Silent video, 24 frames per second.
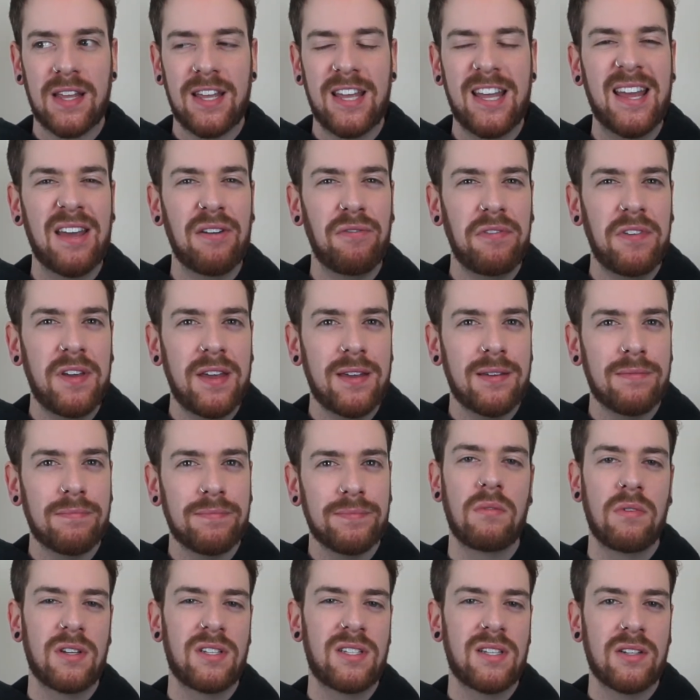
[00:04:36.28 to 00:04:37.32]
iffy.
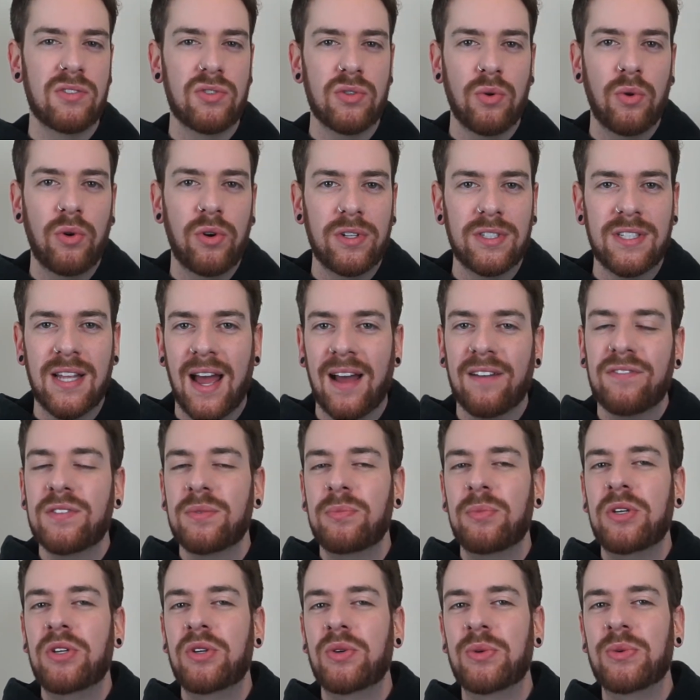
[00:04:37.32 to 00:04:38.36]
Essential oils have to
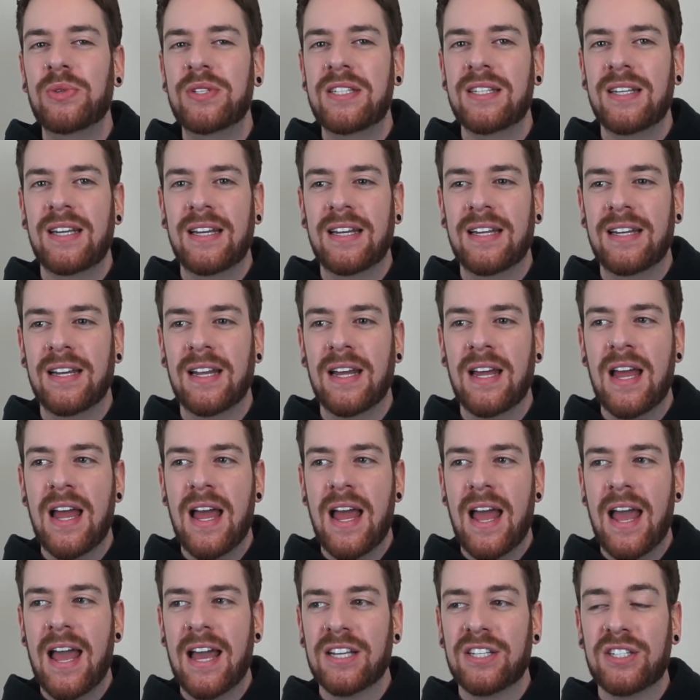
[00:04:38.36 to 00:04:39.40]
be used in
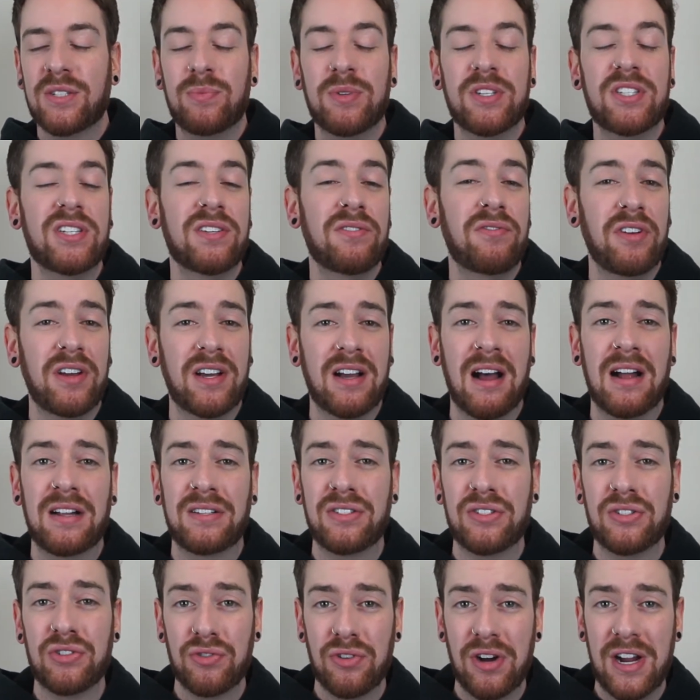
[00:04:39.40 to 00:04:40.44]
a specific
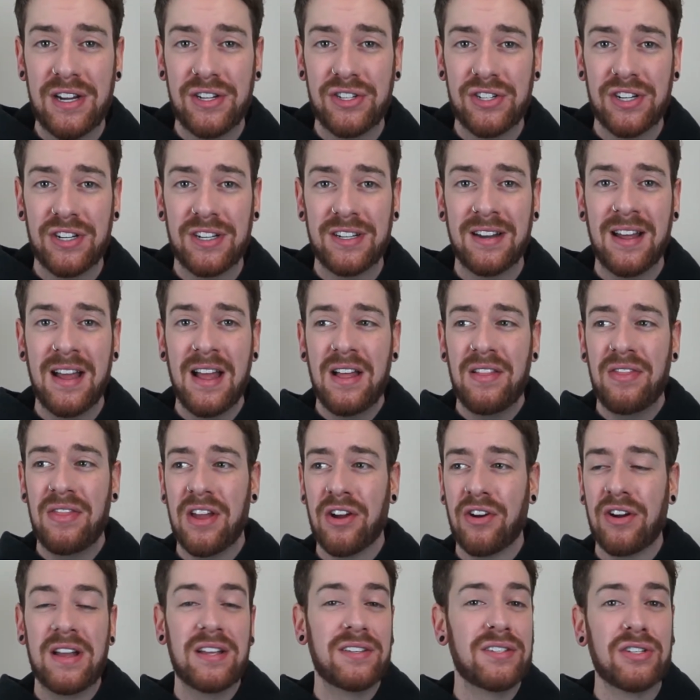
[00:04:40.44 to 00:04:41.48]
concentration.
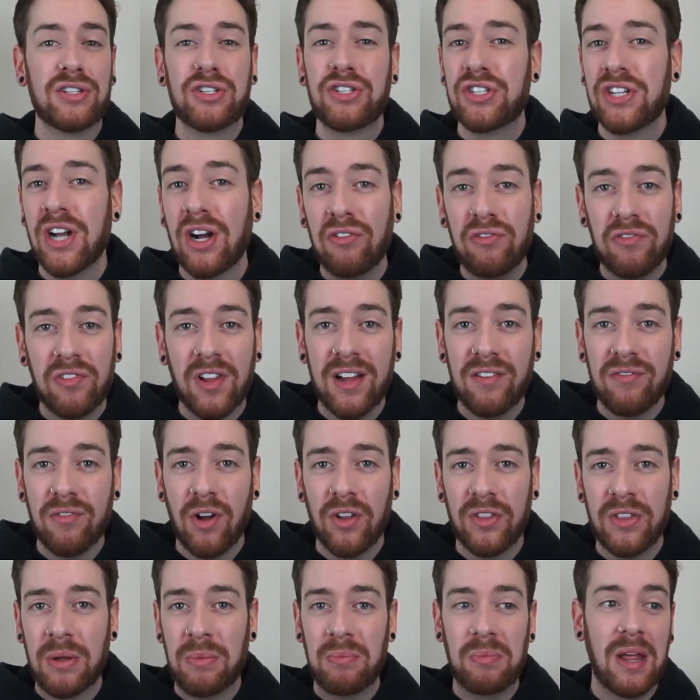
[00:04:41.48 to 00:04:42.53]
There is a shelf life
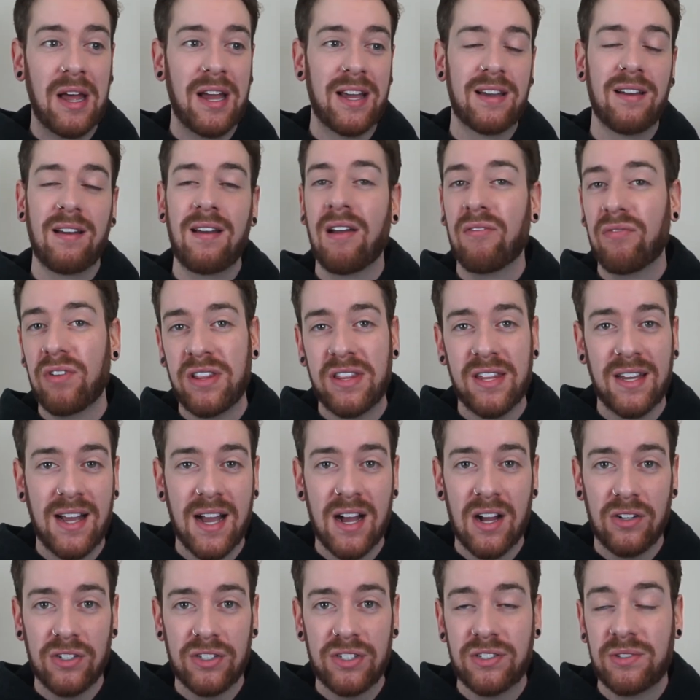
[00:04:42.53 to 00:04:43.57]
on them like everything
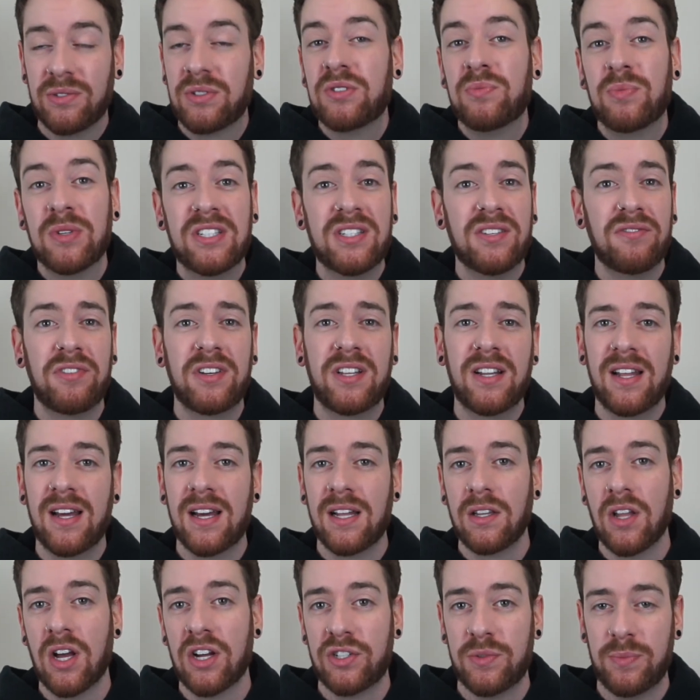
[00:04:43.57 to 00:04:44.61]
else, specifically
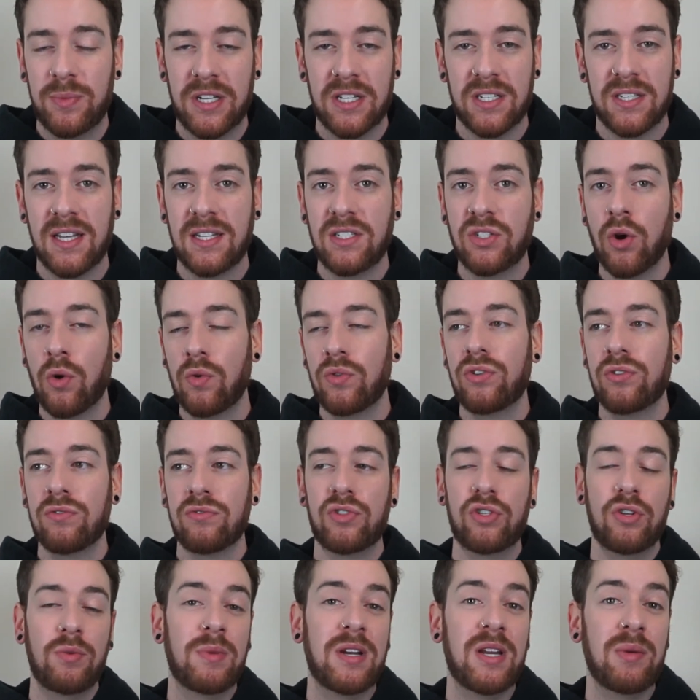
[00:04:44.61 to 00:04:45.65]
at Lush, because they don't use
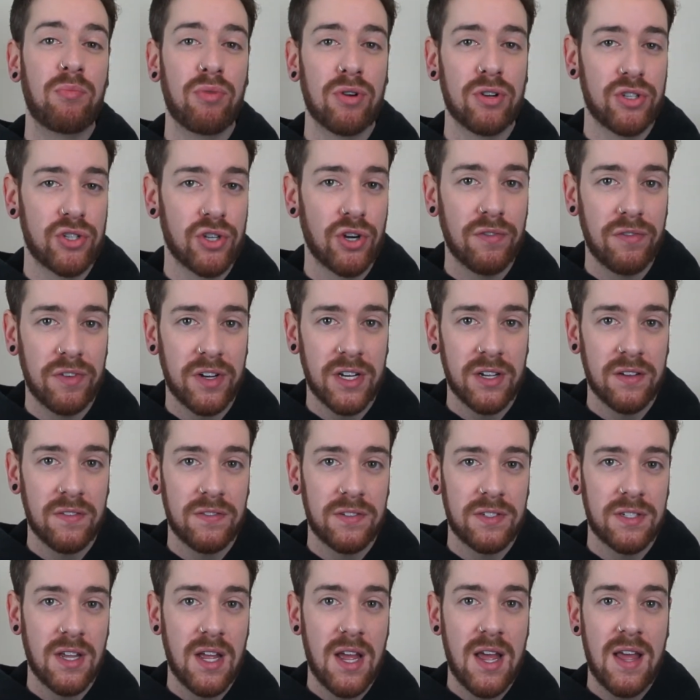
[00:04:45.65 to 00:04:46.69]
too many
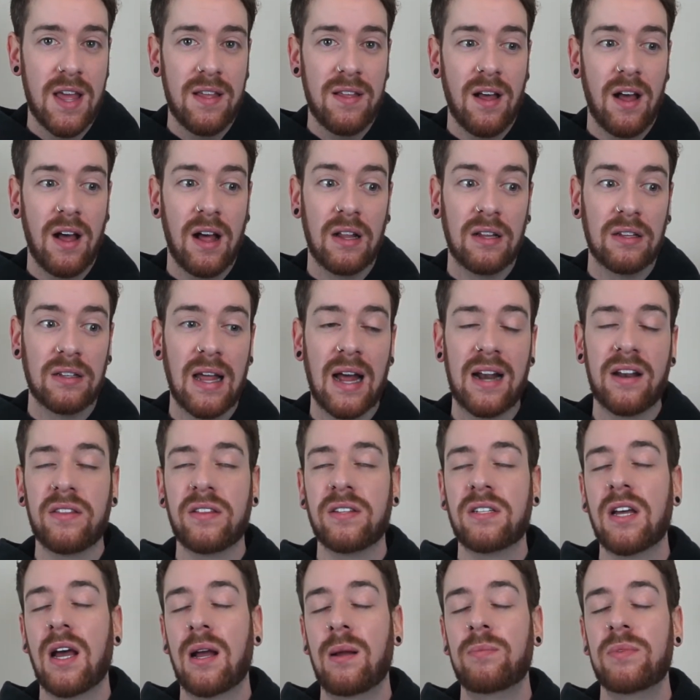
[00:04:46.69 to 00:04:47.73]
preservatives. A lot of the
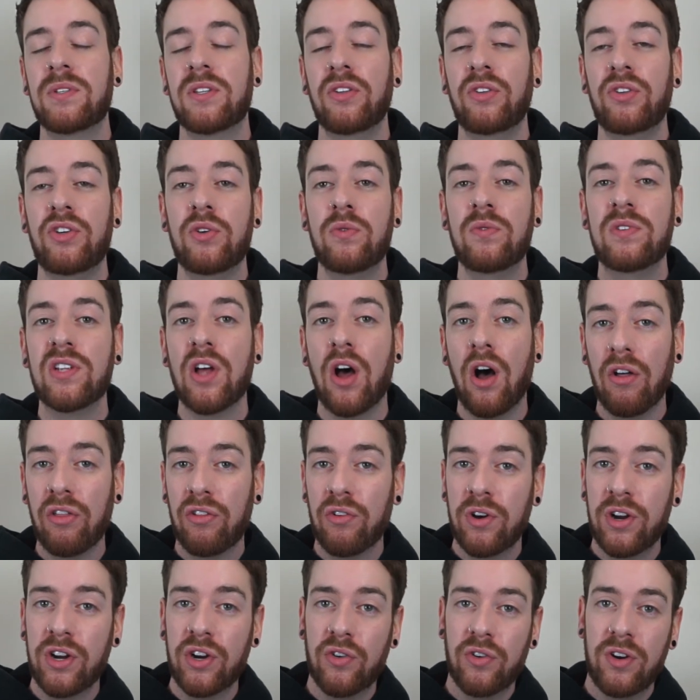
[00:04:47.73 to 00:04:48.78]
times they'll use
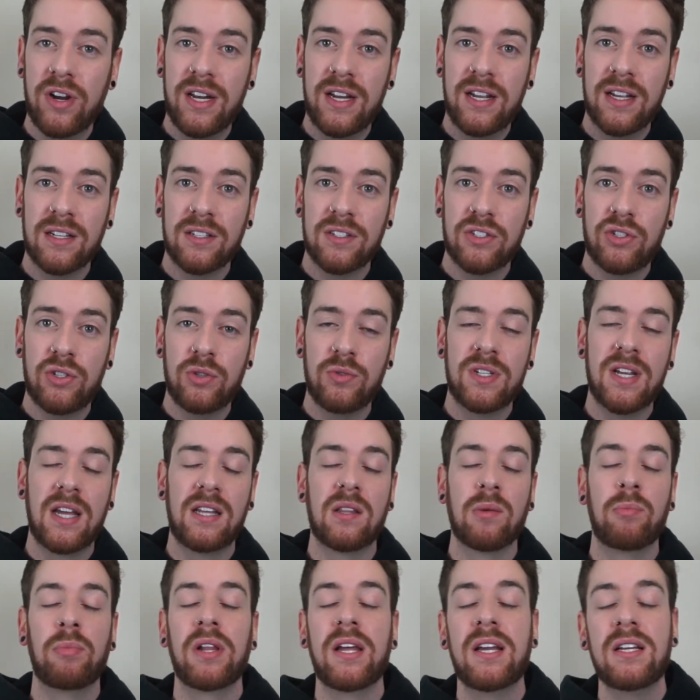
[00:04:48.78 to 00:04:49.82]
other ingredients to take
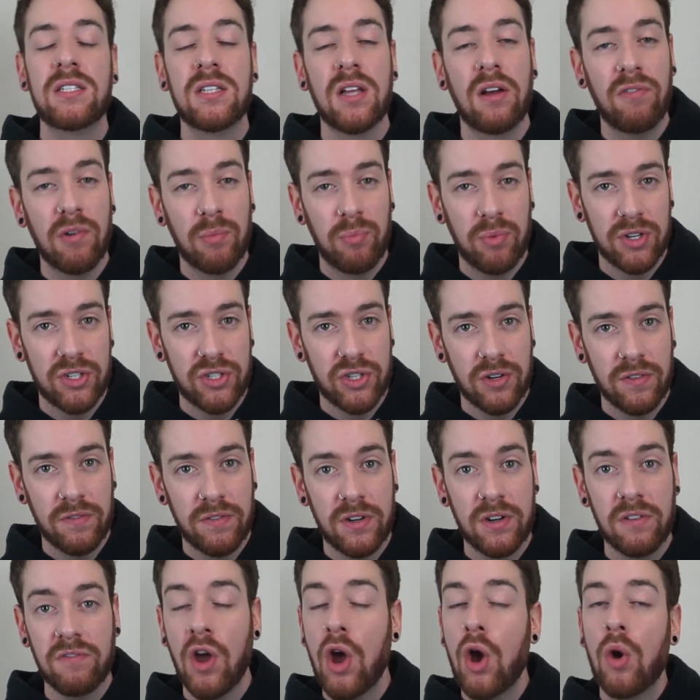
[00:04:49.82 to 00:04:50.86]
the place of a
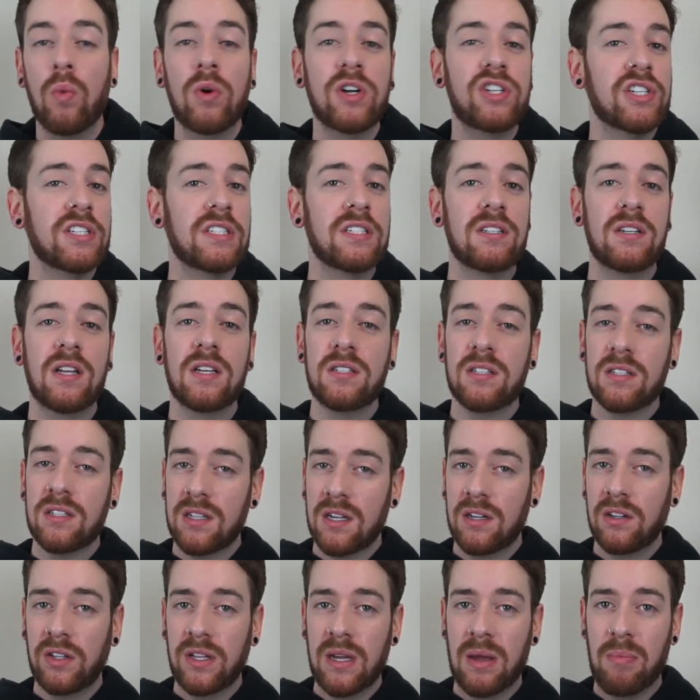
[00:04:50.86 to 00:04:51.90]
preservative, which isn't
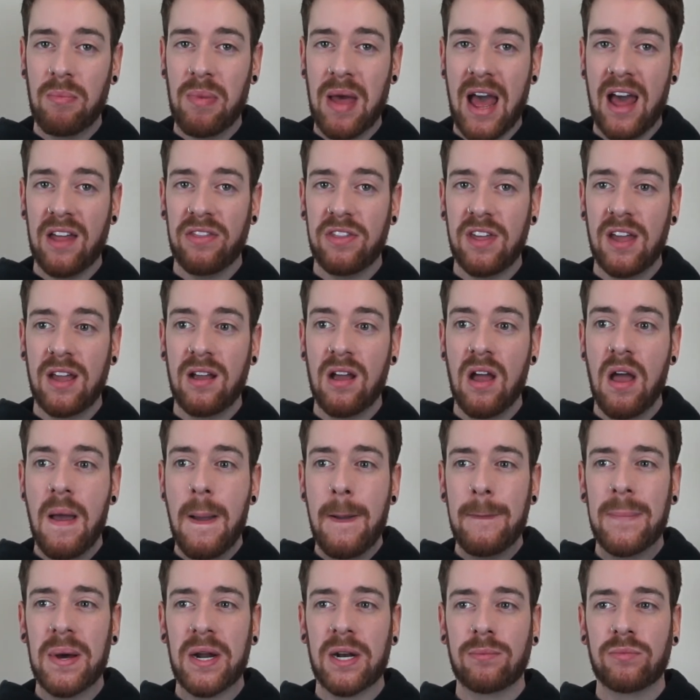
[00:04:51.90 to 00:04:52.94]
necessarily a bad thing,
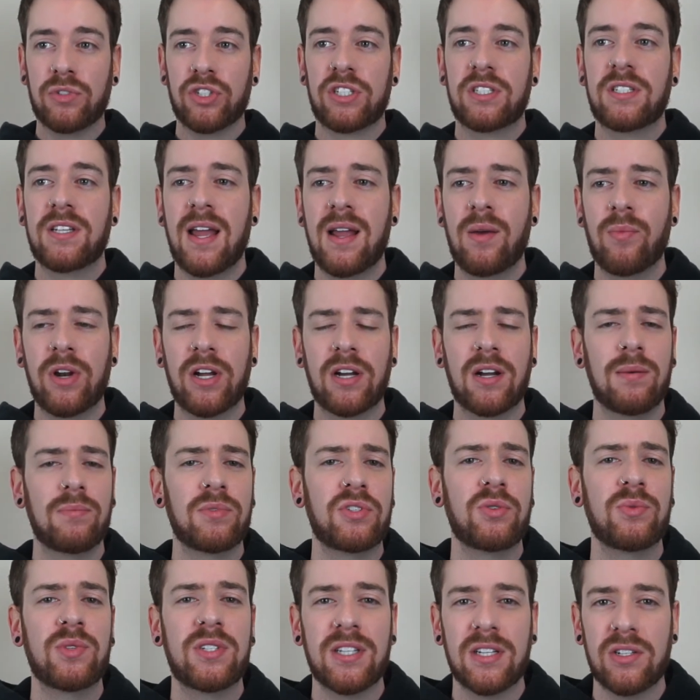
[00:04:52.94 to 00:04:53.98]
but I'm just saying when it comes
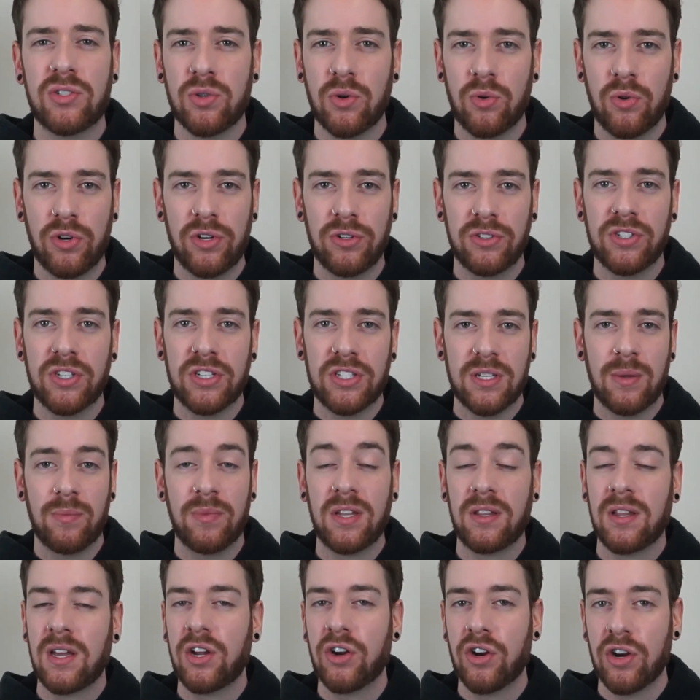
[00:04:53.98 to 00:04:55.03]
to essential oils on
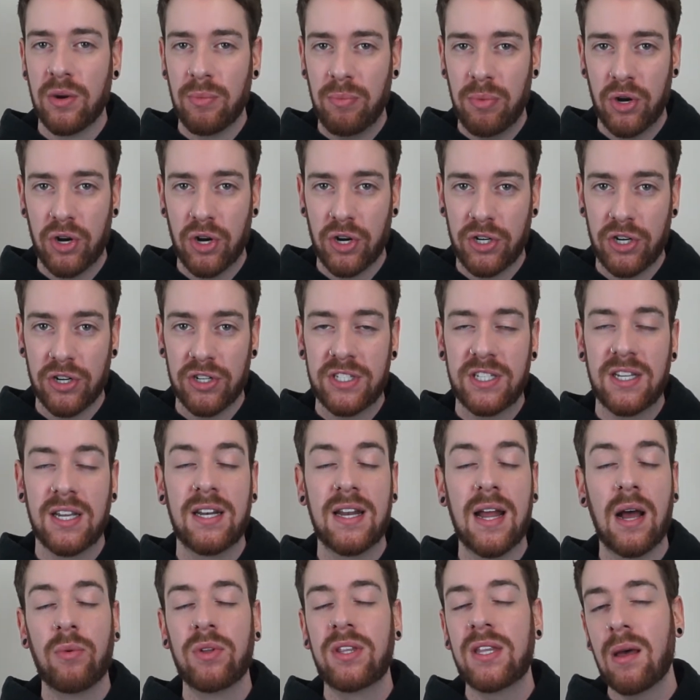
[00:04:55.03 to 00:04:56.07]
something that you're going to put on your skin.
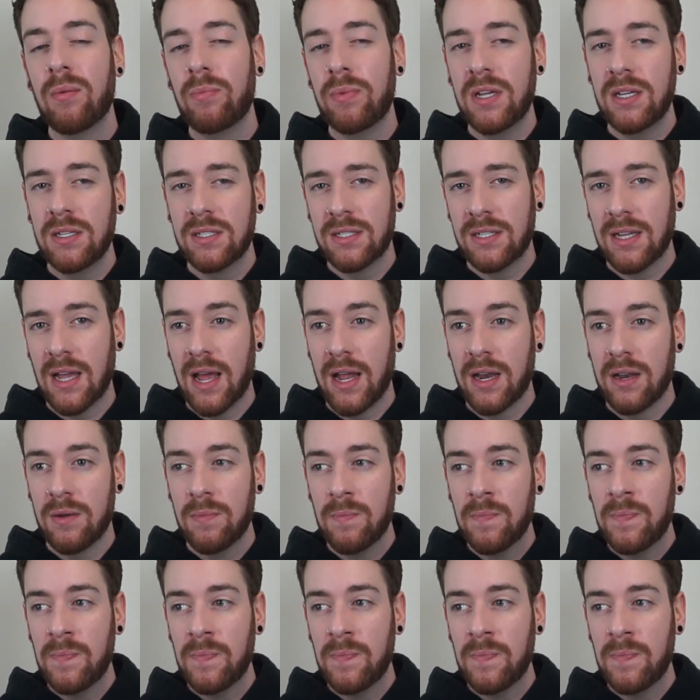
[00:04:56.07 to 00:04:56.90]
Now, with that being said,